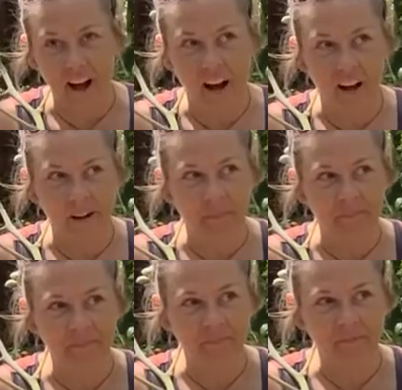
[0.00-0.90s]

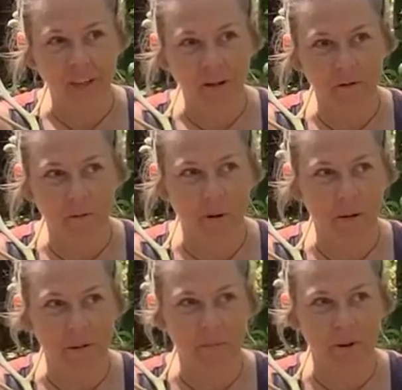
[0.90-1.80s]
Um,
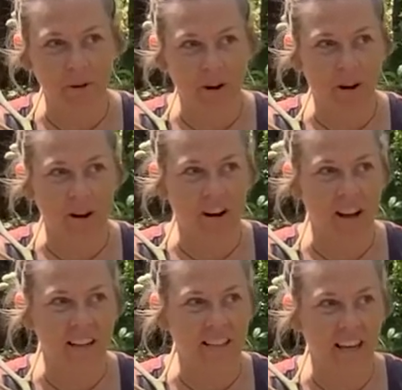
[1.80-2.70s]
what people call
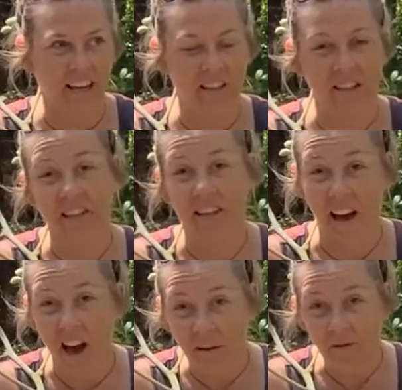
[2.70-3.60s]
S H T
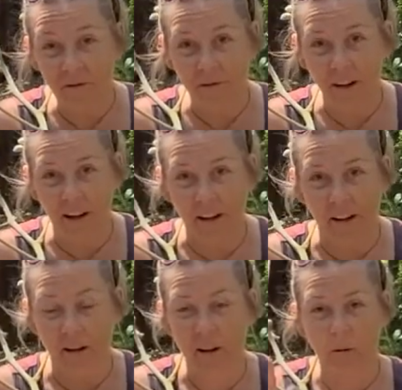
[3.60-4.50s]
F,
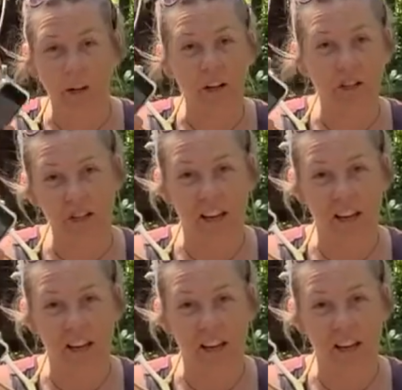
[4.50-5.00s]
uh, when shit